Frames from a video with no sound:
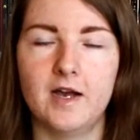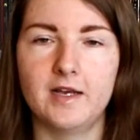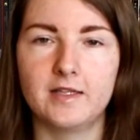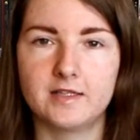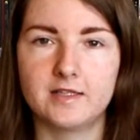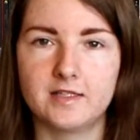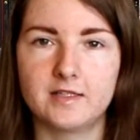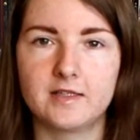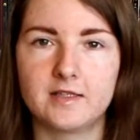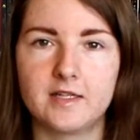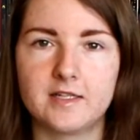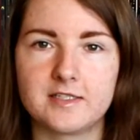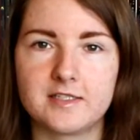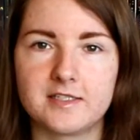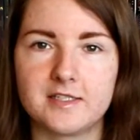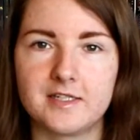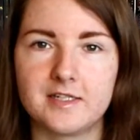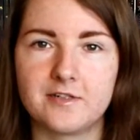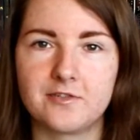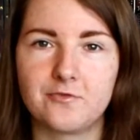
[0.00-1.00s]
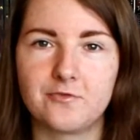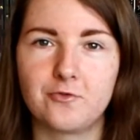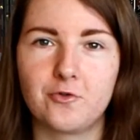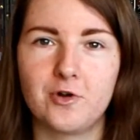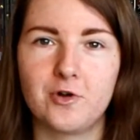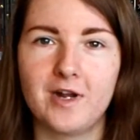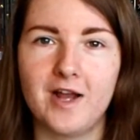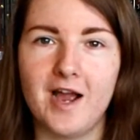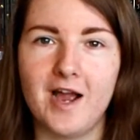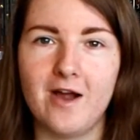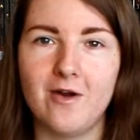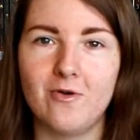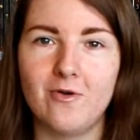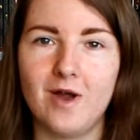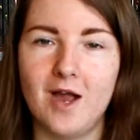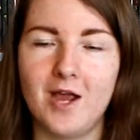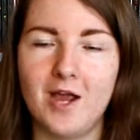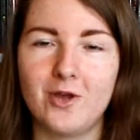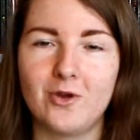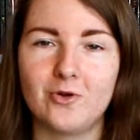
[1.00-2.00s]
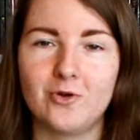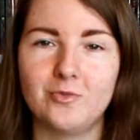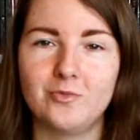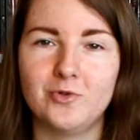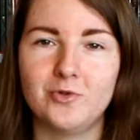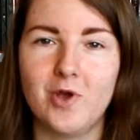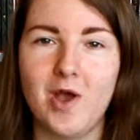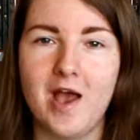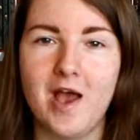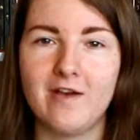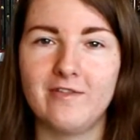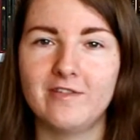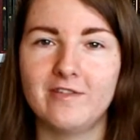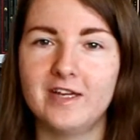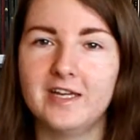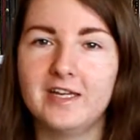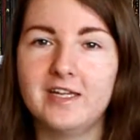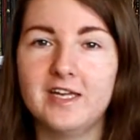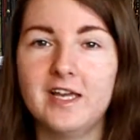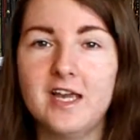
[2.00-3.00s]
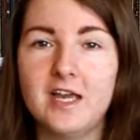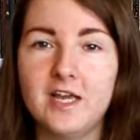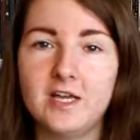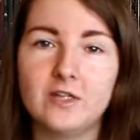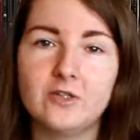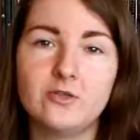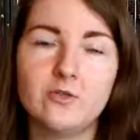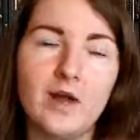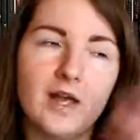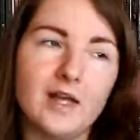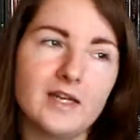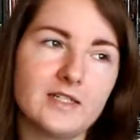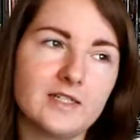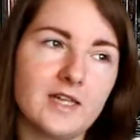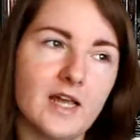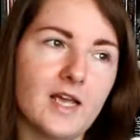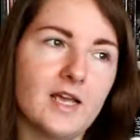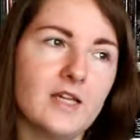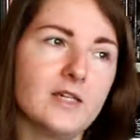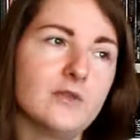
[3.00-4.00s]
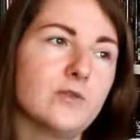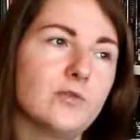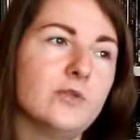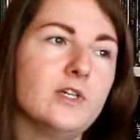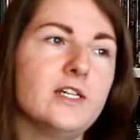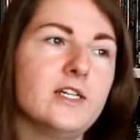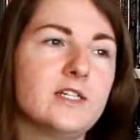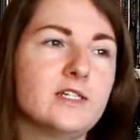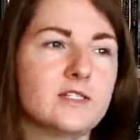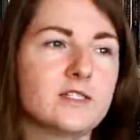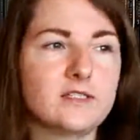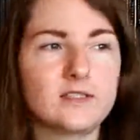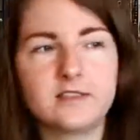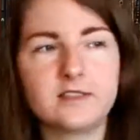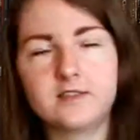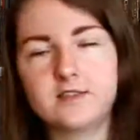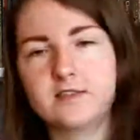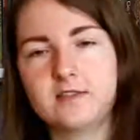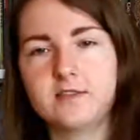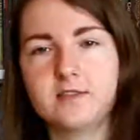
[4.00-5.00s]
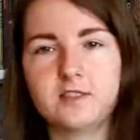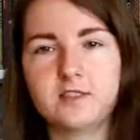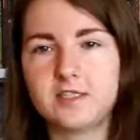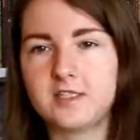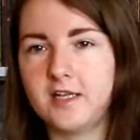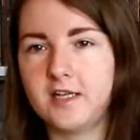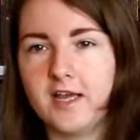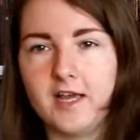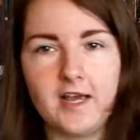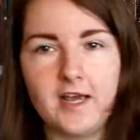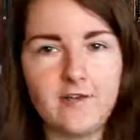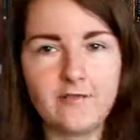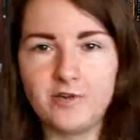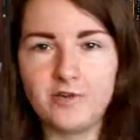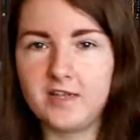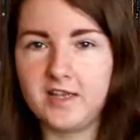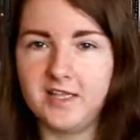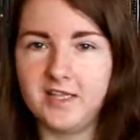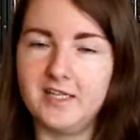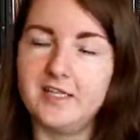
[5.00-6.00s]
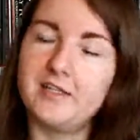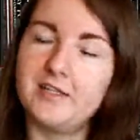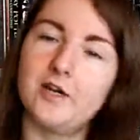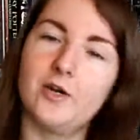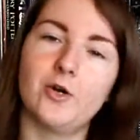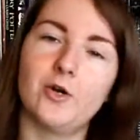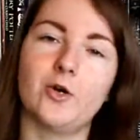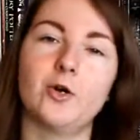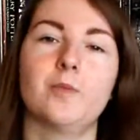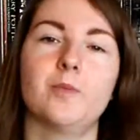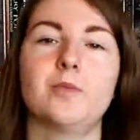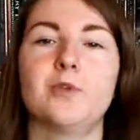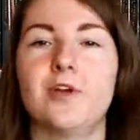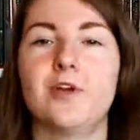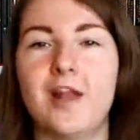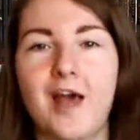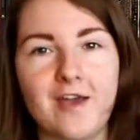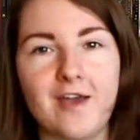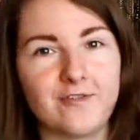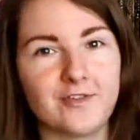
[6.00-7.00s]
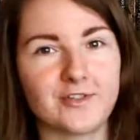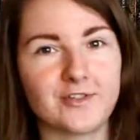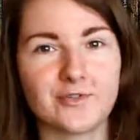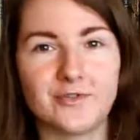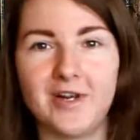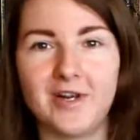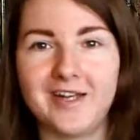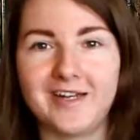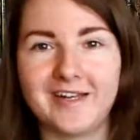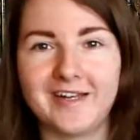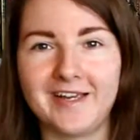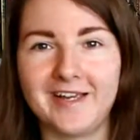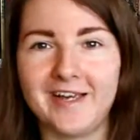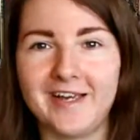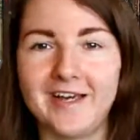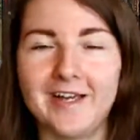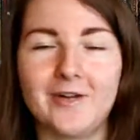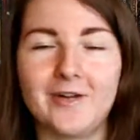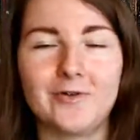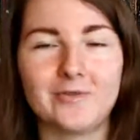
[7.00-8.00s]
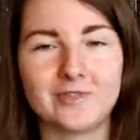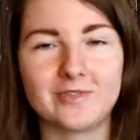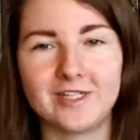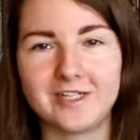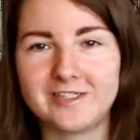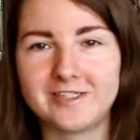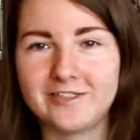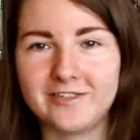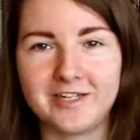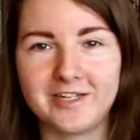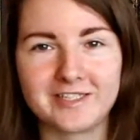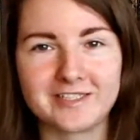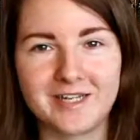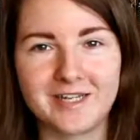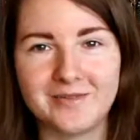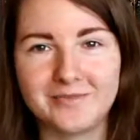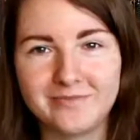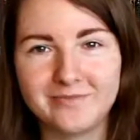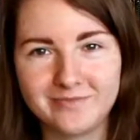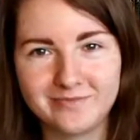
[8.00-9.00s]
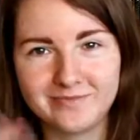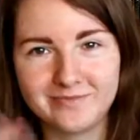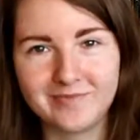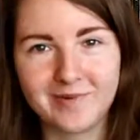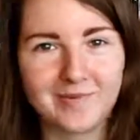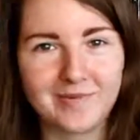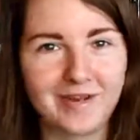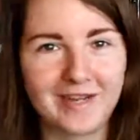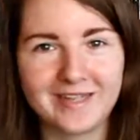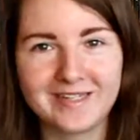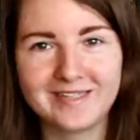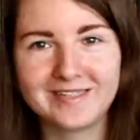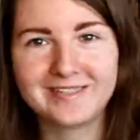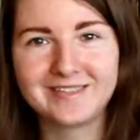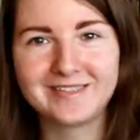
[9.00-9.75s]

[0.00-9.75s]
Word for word: I think that's it for now. I hope you have a great day, week, everything. I hope your life is great and hopefully I'll see you next time. Bye bye.